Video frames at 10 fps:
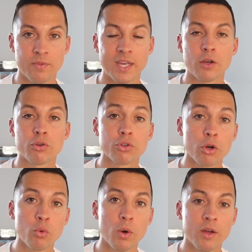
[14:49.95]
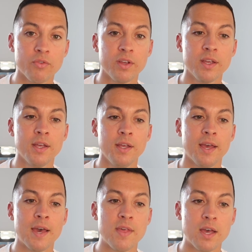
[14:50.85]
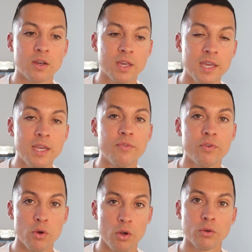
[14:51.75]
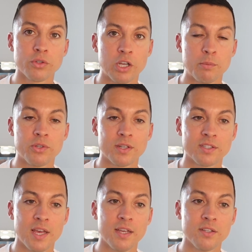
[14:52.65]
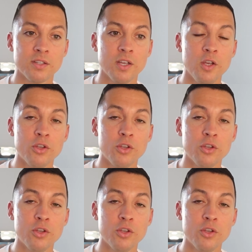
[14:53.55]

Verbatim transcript: They are so worth it and they are key for your long term success.